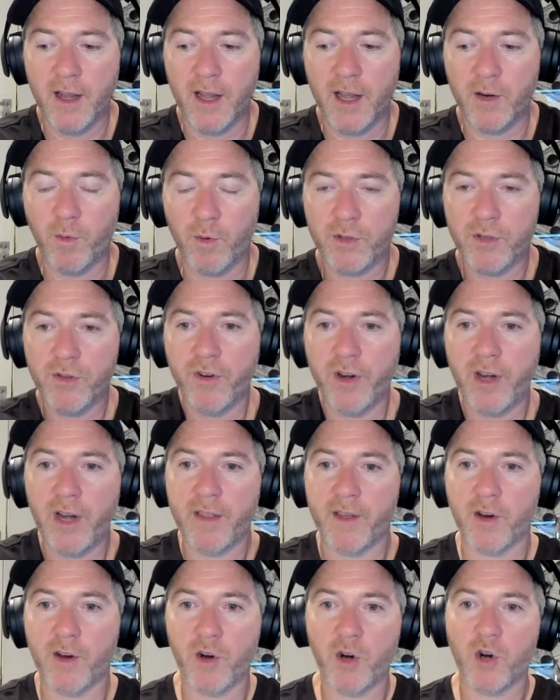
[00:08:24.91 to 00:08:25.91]
it wasn't really
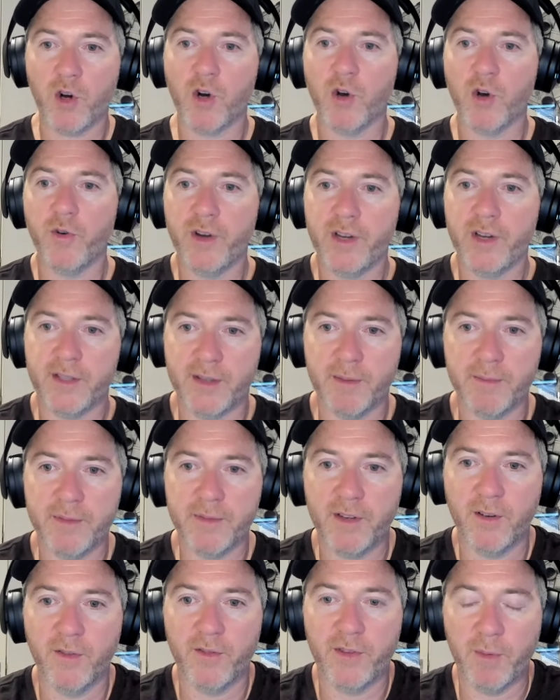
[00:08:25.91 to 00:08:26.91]
the couriers
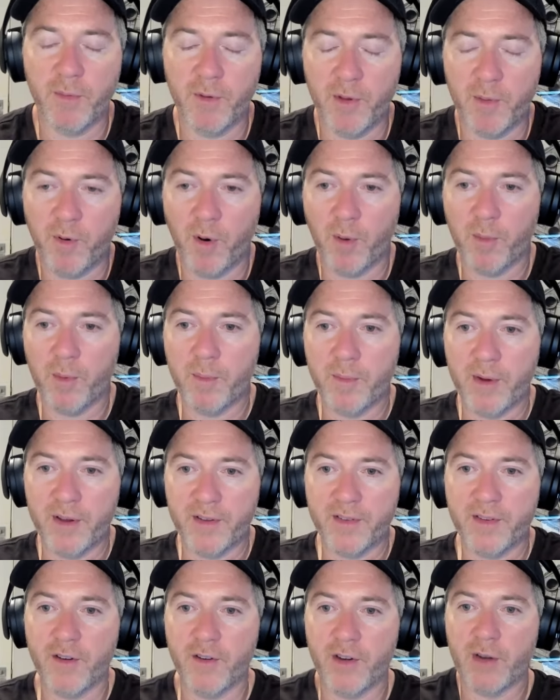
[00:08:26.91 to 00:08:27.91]
themselves that were the problem
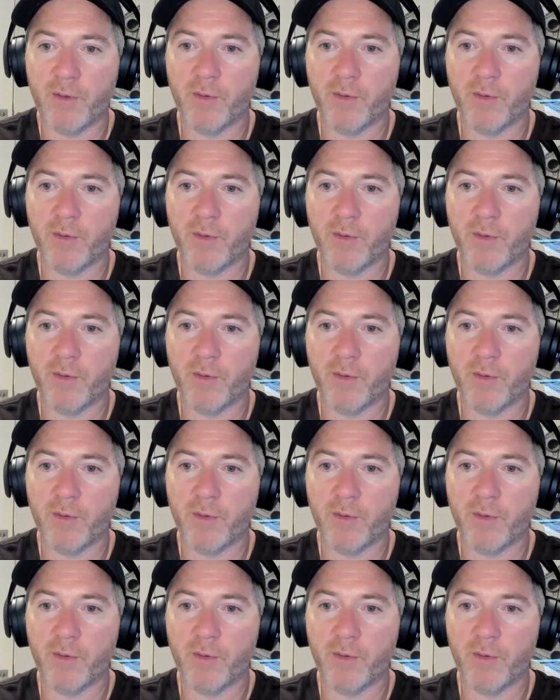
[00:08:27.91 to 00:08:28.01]
necessarily.